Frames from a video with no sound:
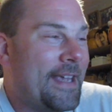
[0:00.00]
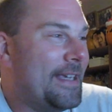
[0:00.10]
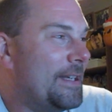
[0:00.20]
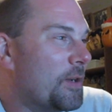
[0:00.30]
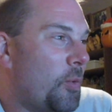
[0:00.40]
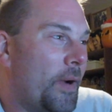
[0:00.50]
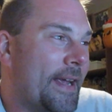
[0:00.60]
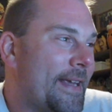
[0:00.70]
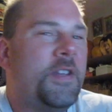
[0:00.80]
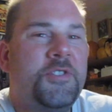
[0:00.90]
I eat it
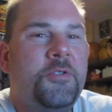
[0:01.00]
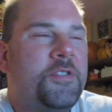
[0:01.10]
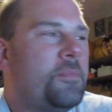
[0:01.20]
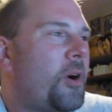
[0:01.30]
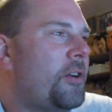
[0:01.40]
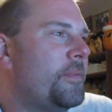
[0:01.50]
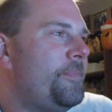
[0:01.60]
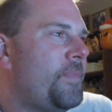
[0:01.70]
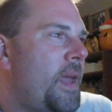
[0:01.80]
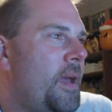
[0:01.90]
quick. Susan
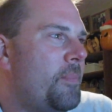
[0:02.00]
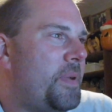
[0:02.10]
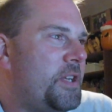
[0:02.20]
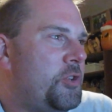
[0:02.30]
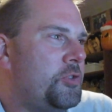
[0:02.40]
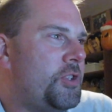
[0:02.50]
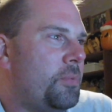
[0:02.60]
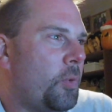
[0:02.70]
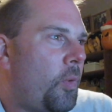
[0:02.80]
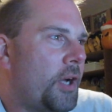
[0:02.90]
Martin, been a
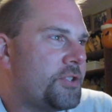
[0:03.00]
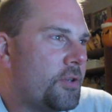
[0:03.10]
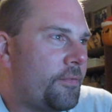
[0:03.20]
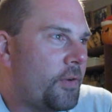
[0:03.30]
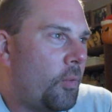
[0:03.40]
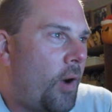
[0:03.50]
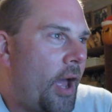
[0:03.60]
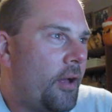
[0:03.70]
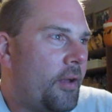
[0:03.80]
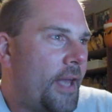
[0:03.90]
YouTuber watcher for a
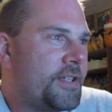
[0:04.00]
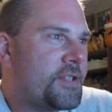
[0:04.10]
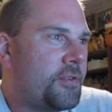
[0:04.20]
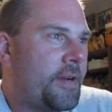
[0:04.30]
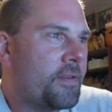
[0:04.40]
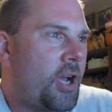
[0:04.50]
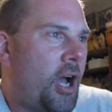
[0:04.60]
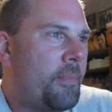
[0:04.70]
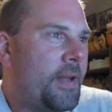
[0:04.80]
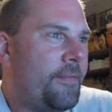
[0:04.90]
while. I just don't ever
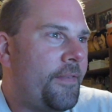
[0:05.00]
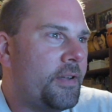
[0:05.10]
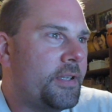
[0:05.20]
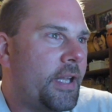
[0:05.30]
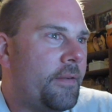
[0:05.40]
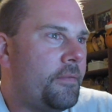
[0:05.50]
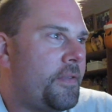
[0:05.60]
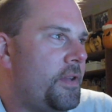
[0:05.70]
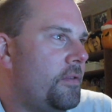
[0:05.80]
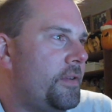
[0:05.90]
comment. Fell in love
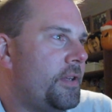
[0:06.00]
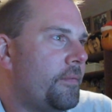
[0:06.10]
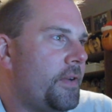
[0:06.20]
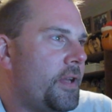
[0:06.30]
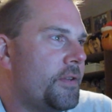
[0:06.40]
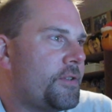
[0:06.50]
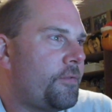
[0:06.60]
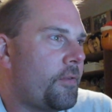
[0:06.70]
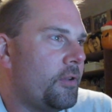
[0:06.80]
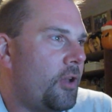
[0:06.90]
with you and your videos
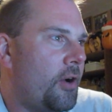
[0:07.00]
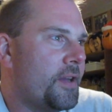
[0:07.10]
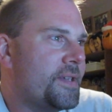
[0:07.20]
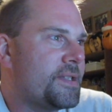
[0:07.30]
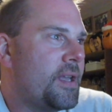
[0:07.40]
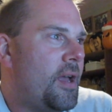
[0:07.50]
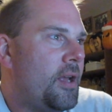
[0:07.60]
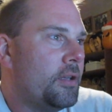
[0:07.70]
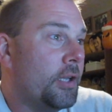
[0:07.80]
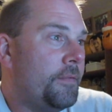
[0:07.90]
for the longest.
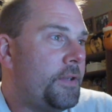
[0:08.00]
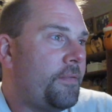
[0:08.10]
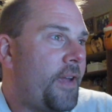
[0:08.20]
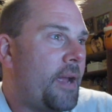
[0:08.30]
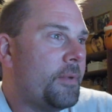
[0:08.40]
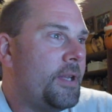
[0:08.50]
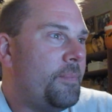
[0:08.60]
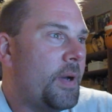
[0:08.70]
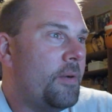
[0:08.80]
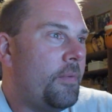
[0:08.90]
Loved your family,
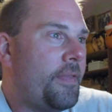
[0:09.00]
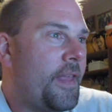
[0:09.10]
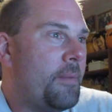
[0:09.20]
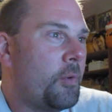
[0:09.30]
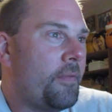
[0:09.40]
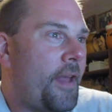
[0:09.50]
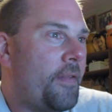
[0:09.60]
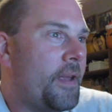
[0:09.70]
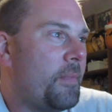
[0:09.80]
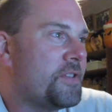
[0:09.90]
but with them or
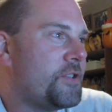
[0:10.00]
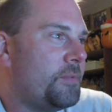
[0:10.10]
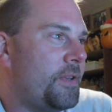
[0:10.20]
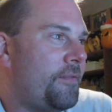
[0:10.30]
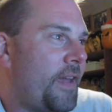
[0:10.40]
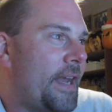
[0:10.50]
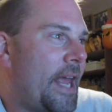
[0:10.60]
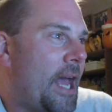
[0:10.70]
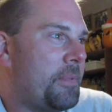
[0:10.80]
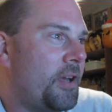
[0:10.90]
without them, I'll still be a fan.
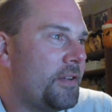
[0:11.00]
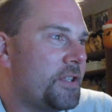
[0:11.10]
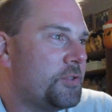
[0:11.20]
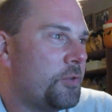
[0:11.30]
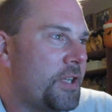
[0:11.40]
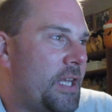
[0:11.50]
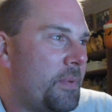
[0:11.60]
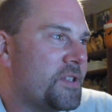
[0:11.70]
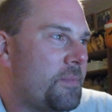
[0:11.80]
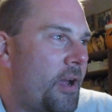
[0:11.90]
Happy haunting, Troy. Keep
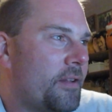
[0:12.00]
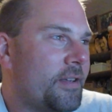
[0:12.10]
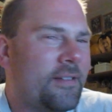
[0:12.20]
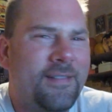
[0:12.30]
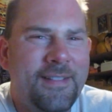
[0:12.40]
on smiling.